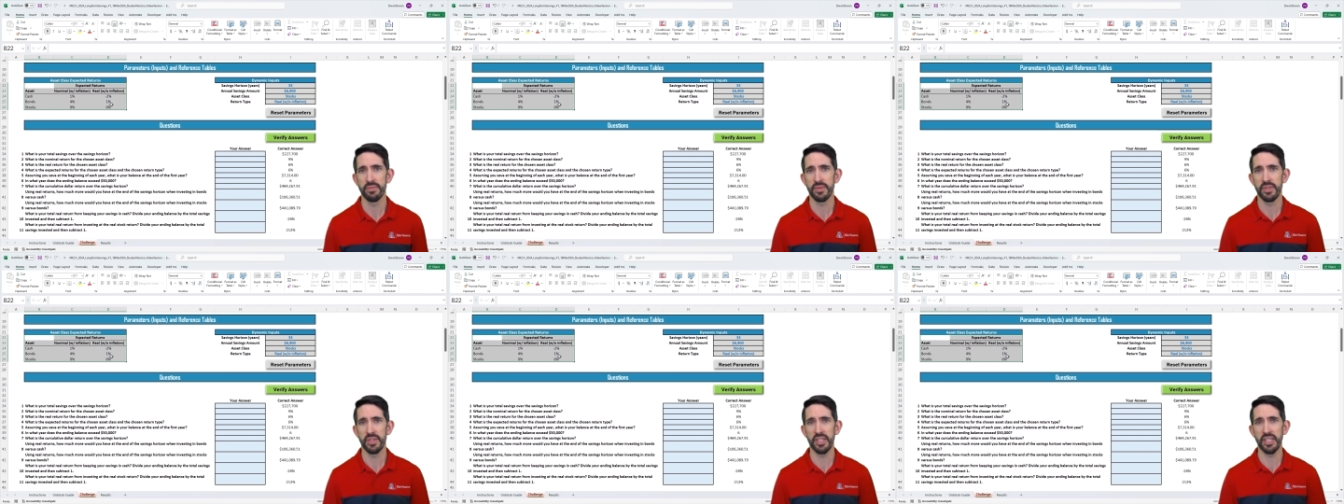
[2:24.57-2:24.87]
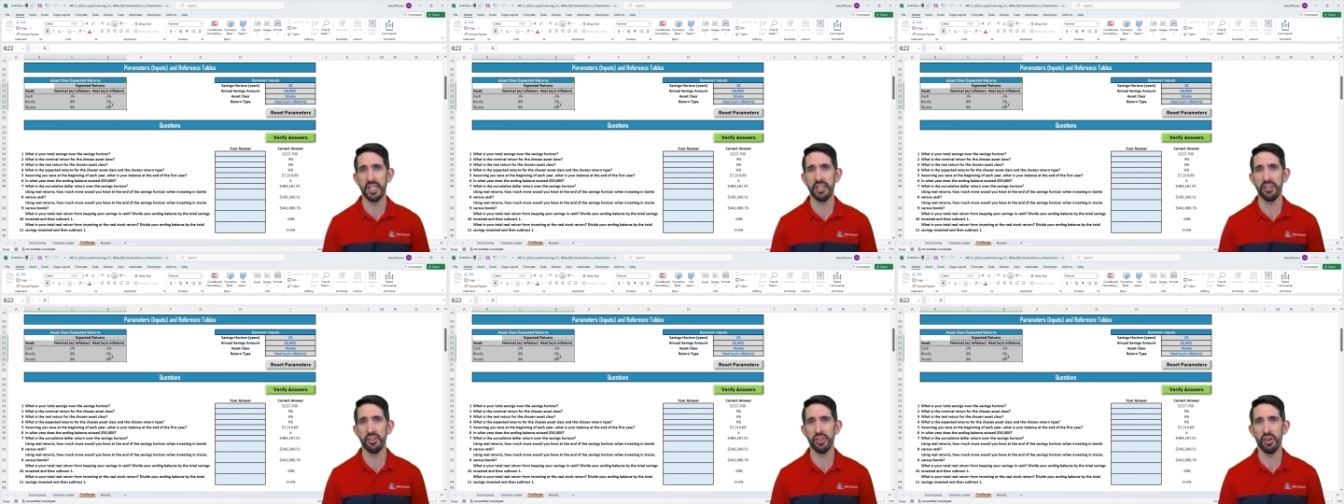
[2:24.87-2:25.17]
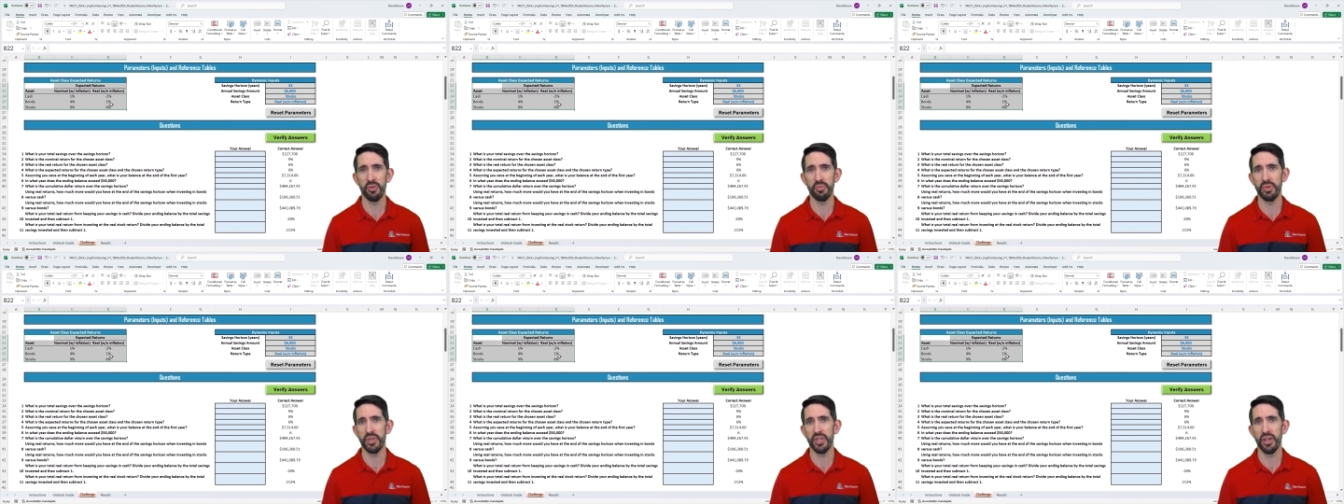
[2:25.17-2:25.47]
the end
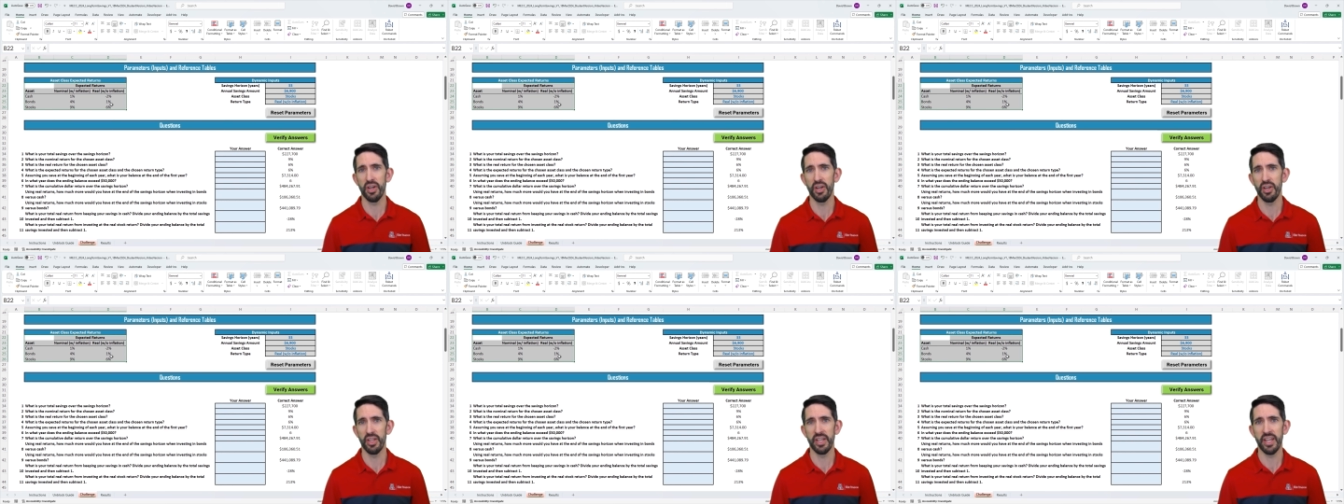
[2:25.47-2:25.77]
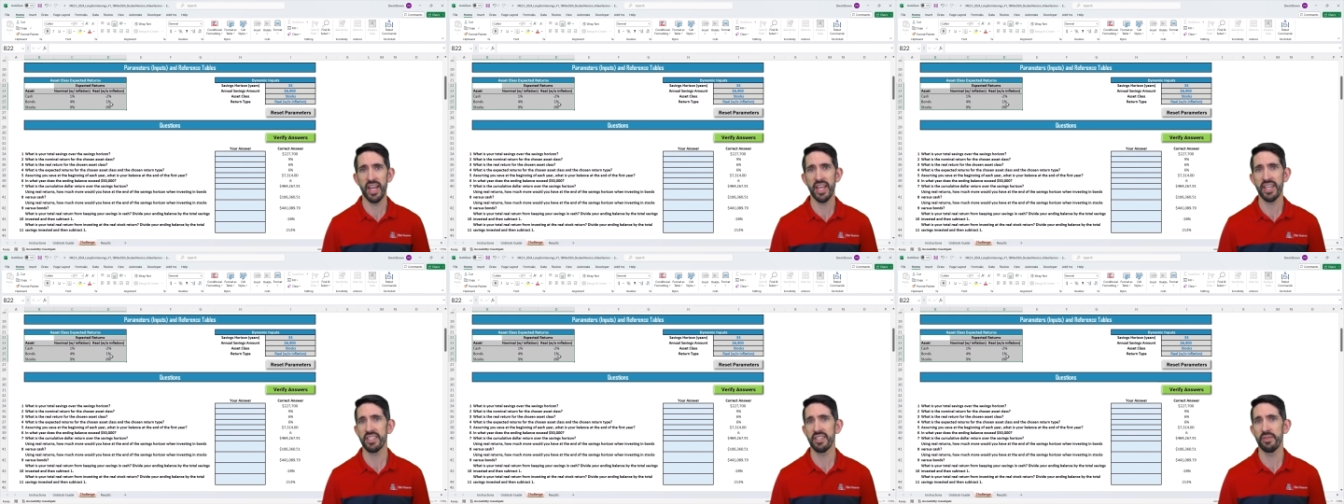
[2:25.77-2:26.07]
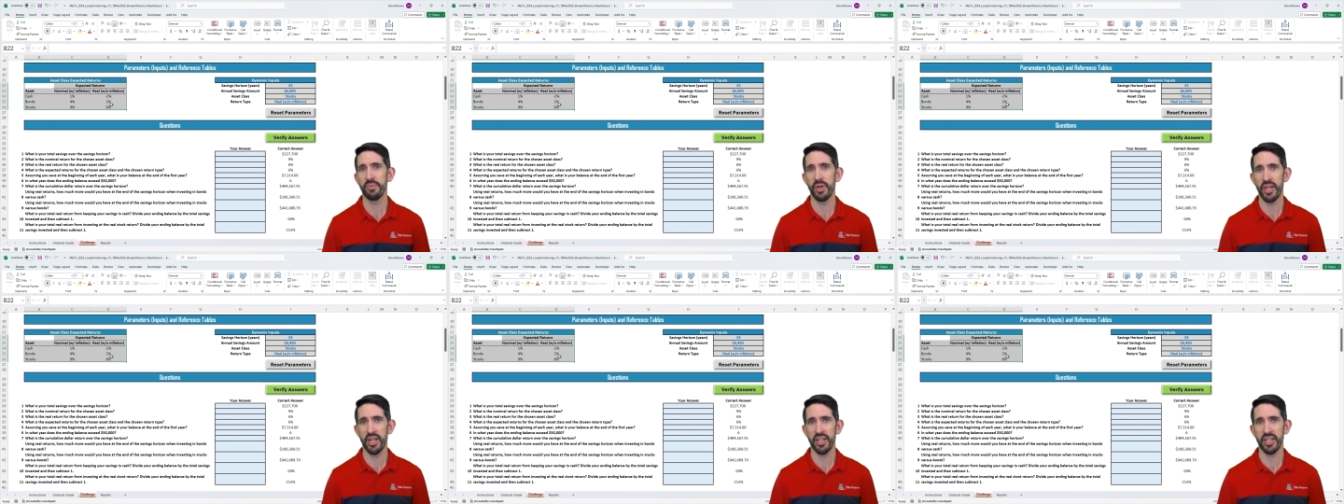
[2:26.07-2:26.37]
all be all and
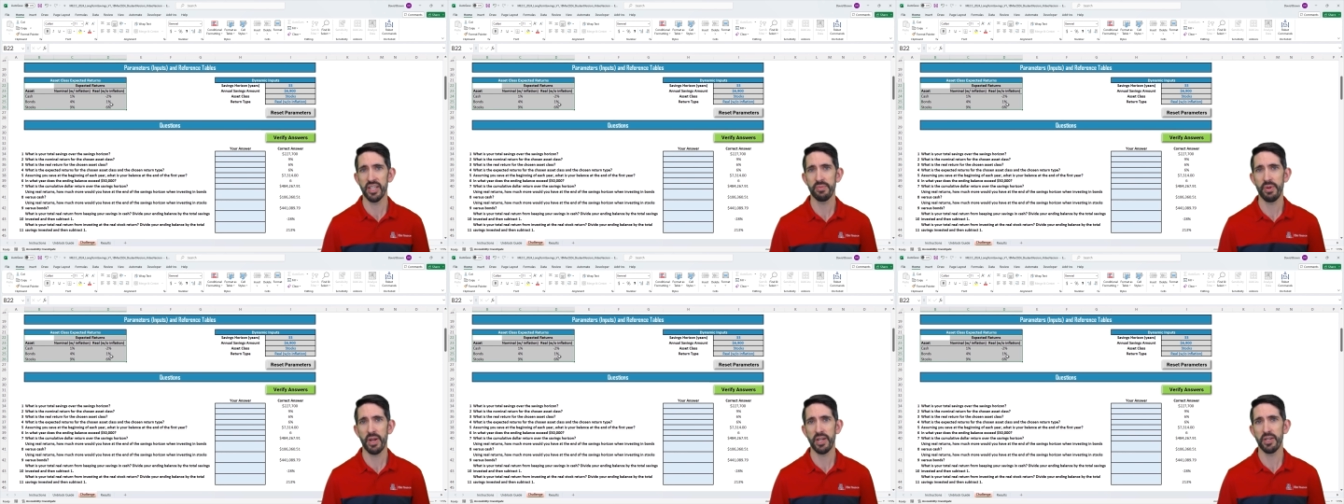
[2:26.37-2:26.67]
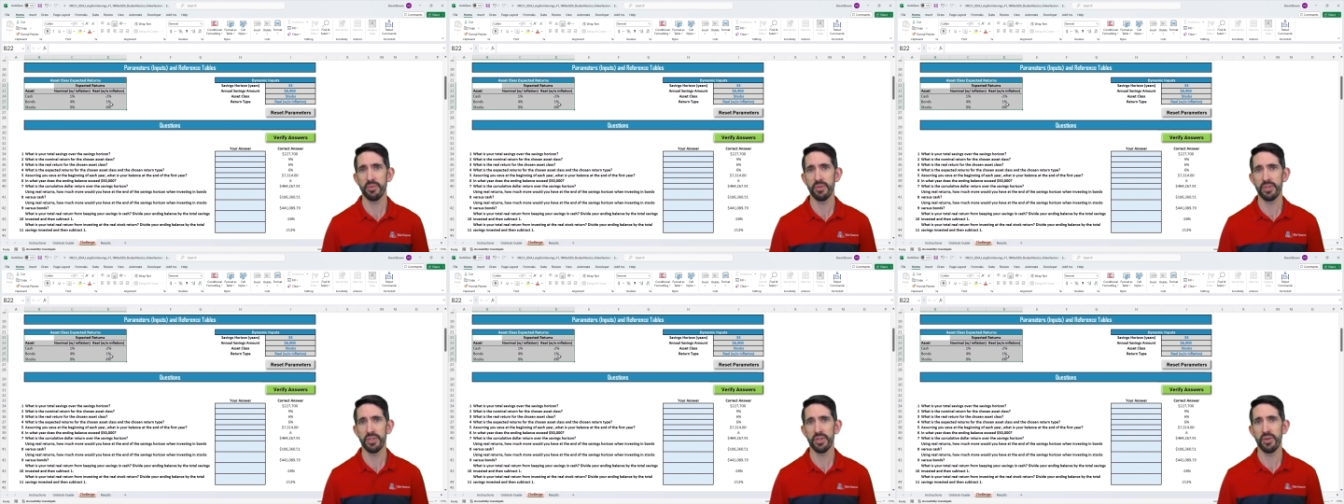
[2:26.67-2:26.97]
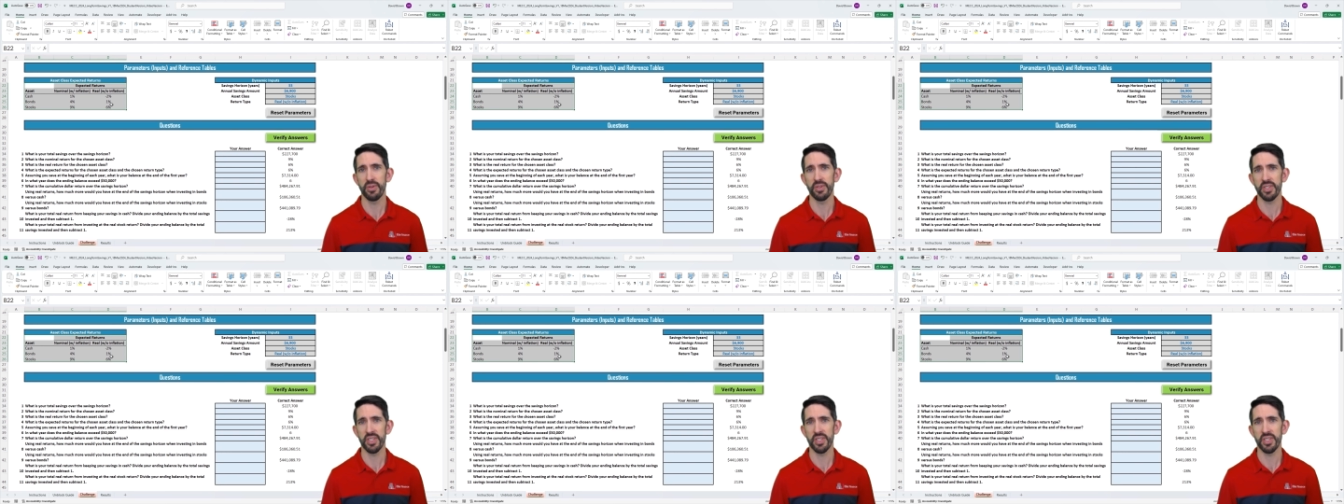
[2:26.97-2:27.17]
estimated expected returns,